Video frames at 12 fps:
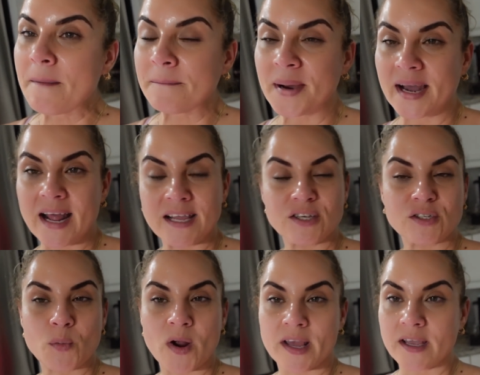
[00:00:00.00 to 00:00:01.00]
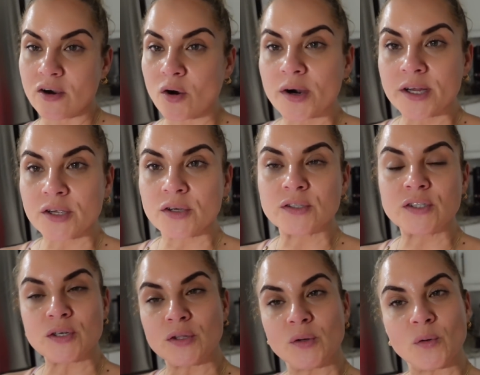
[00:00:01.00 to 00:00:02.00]
but I just wanna encourage you
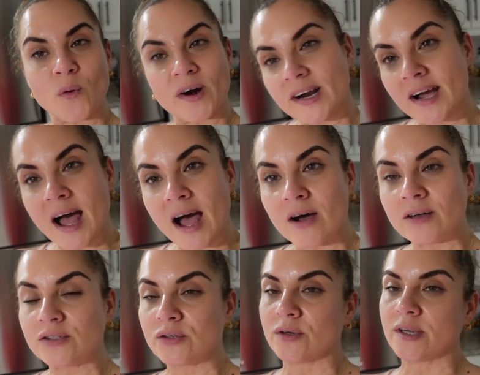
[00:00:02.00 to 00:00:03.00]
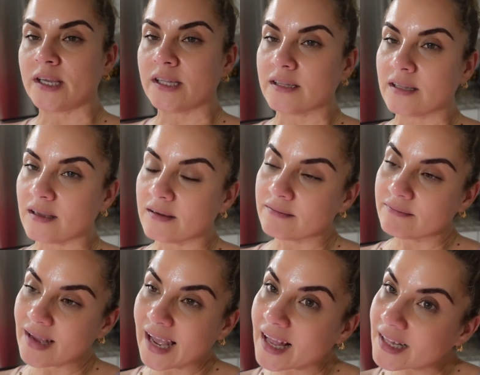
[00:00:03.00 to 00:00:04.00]
to do workout, to eat
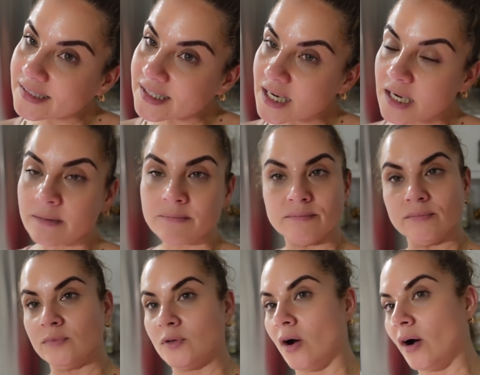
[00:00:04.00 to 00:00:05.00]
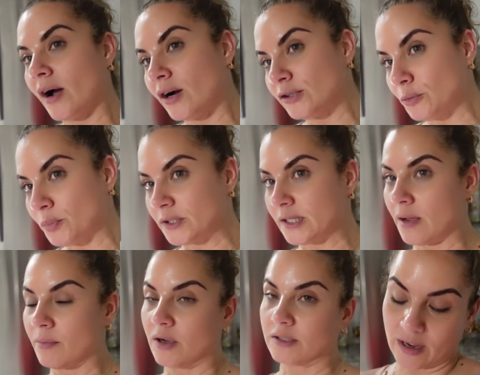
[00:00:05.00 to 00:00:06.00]
healthy, not 100%
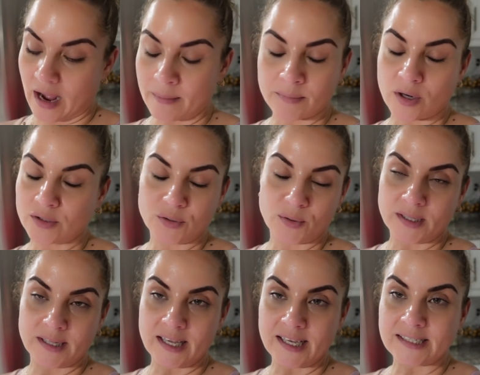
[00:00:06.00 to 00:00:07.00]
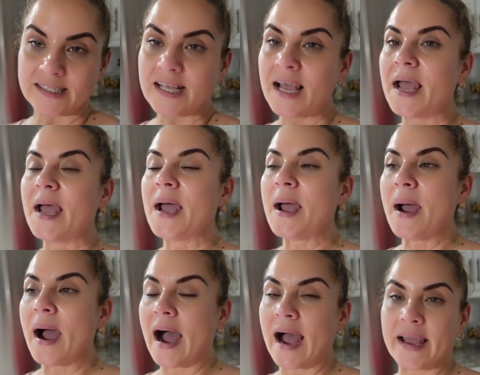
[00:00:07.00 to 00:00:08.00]
because I'm not doing this.
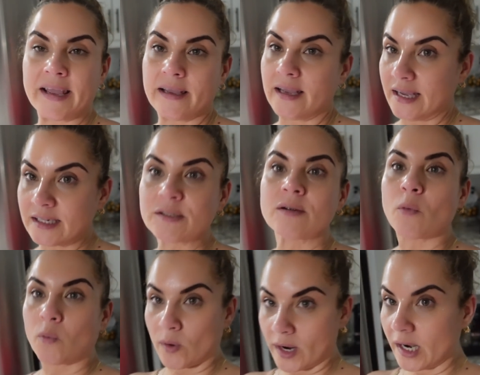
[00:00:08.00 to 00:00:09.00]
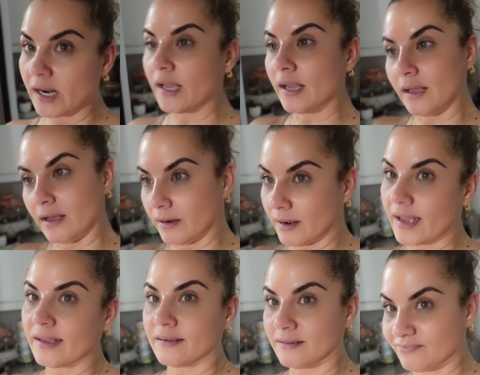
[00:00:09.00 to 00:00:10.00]
I eat really like